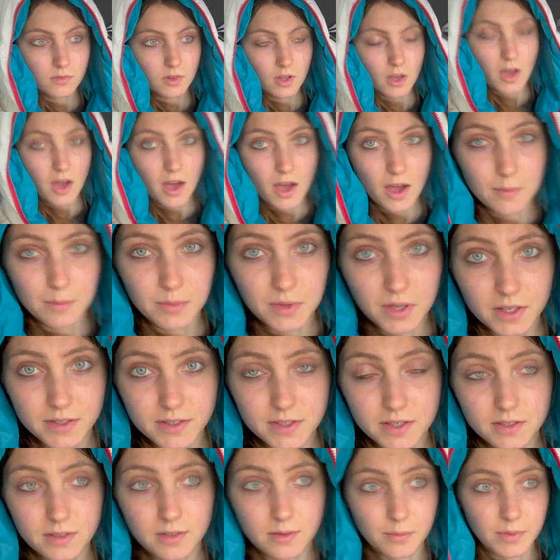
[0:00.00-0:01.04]
I'm not
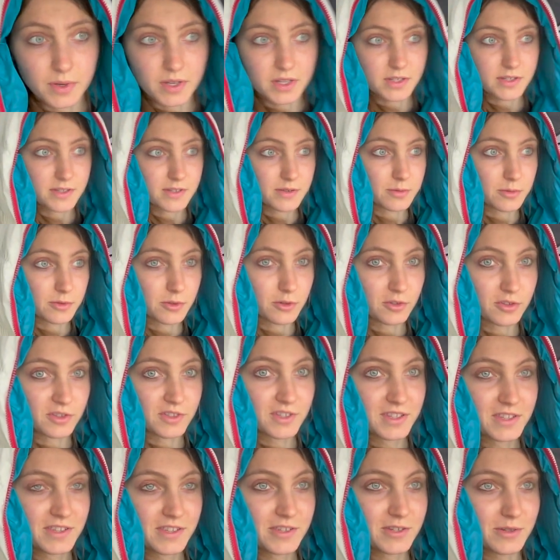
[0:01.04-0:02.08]
in the best
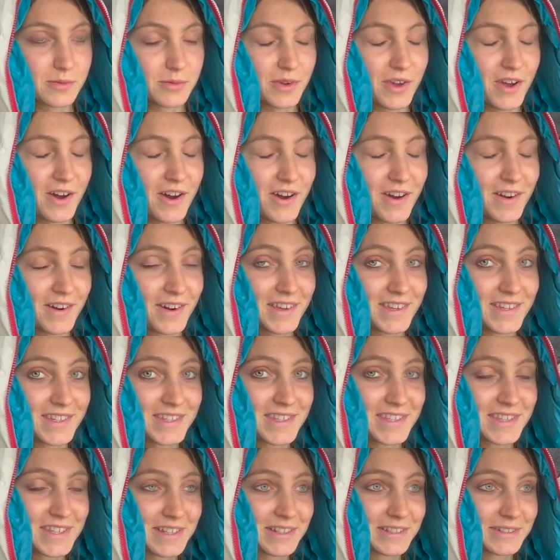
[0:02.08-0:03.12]
mood, to be honest.
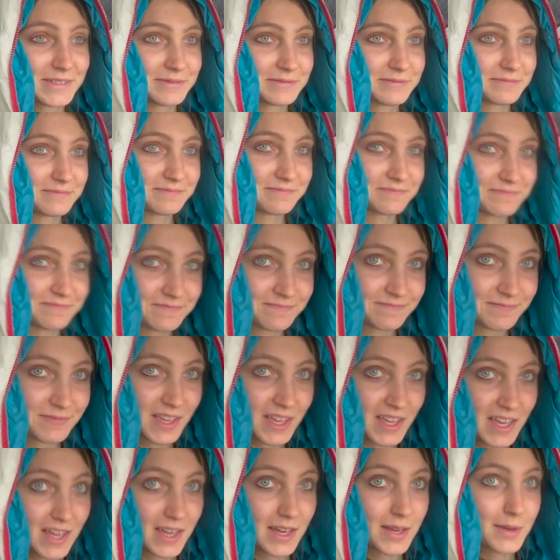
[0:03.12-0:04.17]

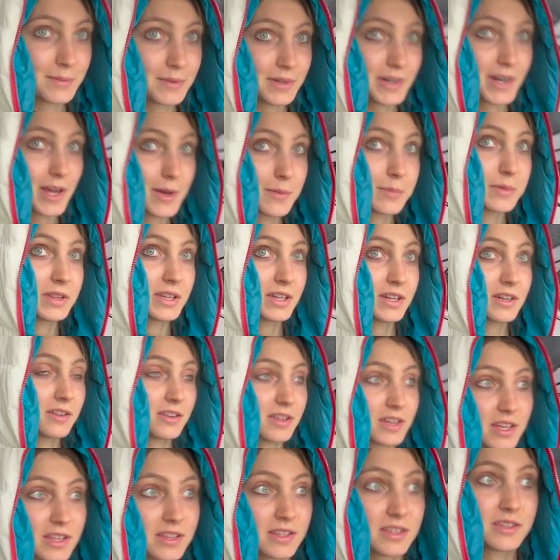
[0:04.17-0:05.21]
But I'm literally
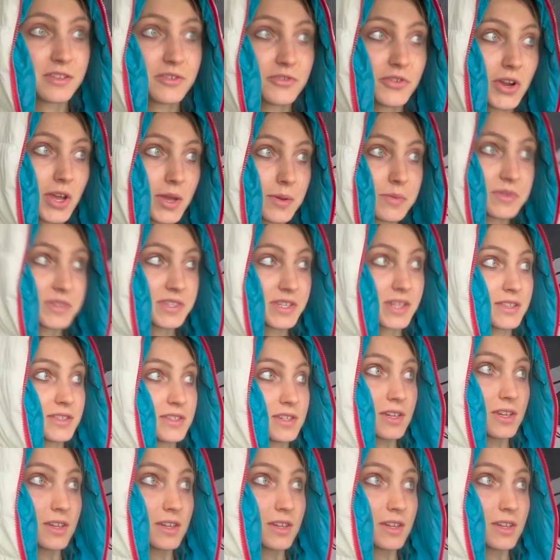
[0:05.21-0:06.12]
in the dream city.